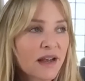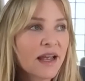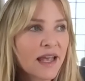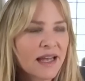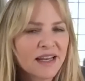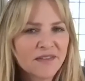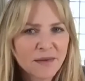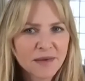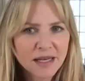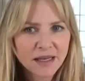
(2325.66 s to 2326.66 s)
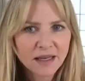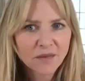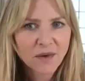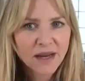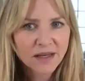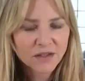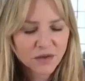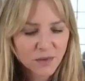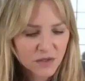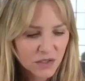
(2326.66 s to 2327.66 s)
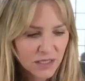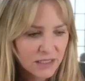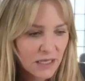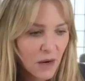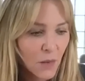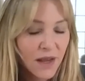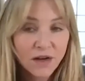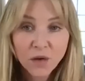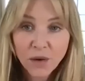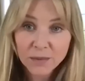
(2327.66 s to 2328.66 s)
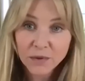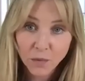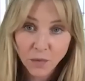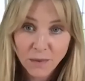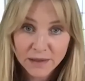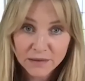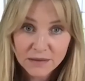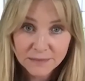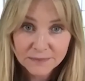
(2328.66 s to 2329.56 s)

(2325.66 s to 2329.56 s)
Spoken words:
again, if I'm getting it right to your question, is we had incredible role models.